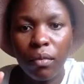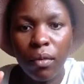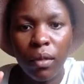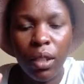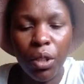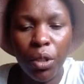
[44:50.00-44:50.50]

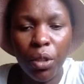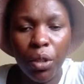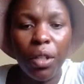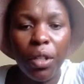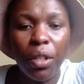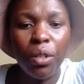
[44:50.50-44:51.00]
you need to
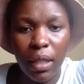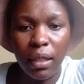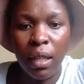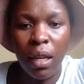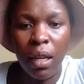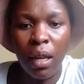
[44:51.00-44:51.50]
start,
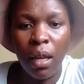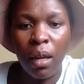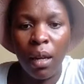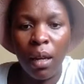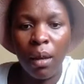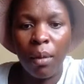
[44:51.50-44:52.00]

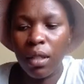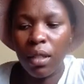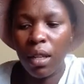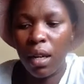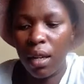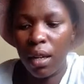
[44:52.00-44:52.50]
because
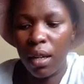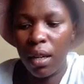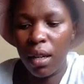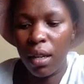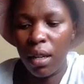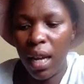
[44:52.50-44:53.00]

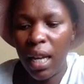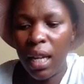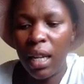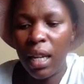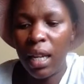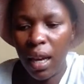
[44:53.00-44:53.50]

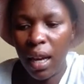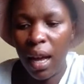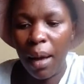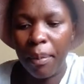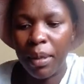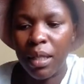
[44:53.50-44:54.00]
anything
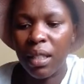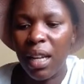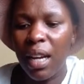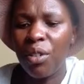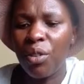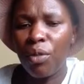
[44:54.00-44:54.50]
happens. I
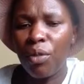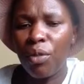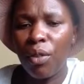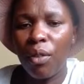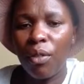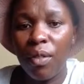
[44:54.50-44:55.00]
don't know if you've
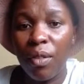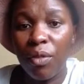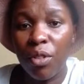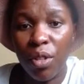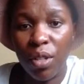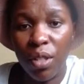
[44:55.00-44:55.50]
ever found
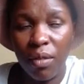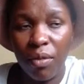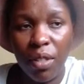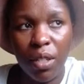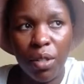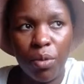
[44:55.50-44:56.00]
yourself in
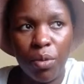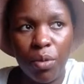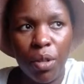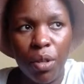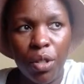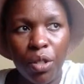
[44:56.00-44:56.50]

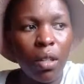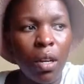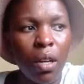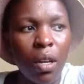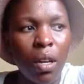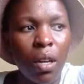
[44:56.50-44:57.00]
situations
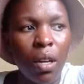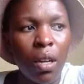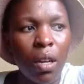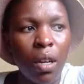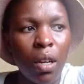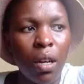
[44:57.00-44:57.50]
or you
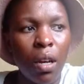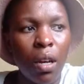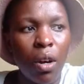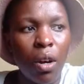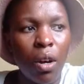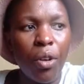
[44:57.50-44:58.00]
have ever
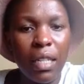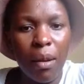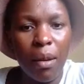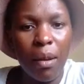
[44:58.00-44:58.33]
seen people,